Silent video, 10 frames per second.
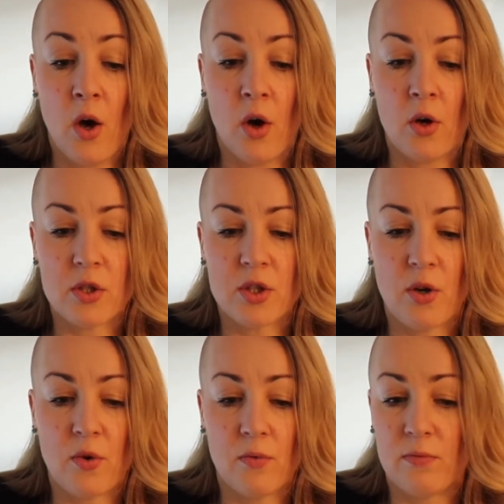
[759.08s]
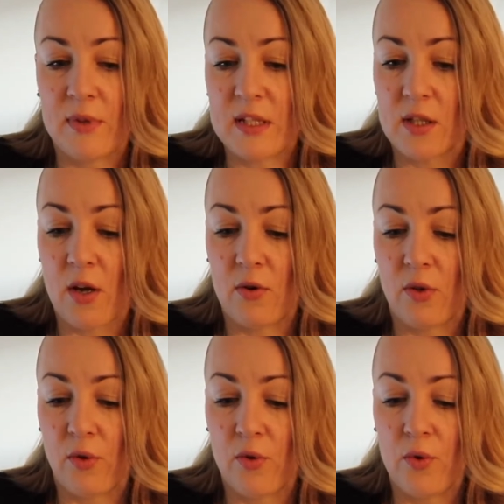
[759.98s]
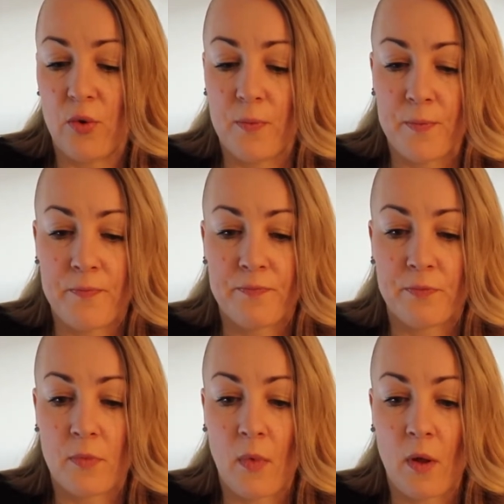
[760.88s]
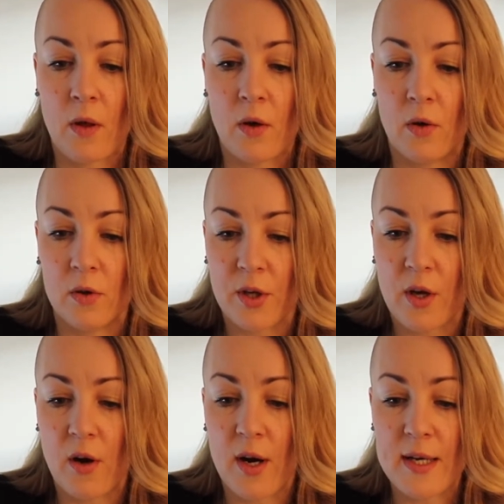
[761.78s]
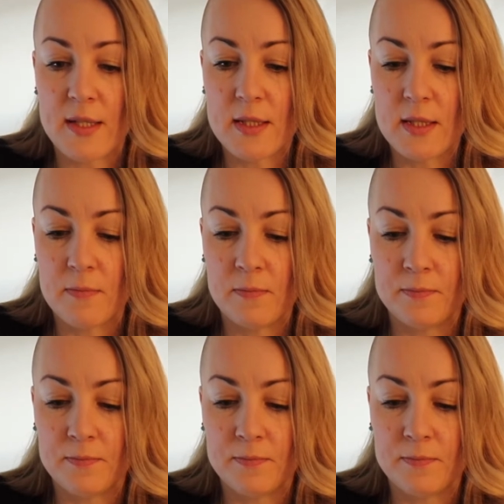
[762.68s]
Also, this goes through all the cards,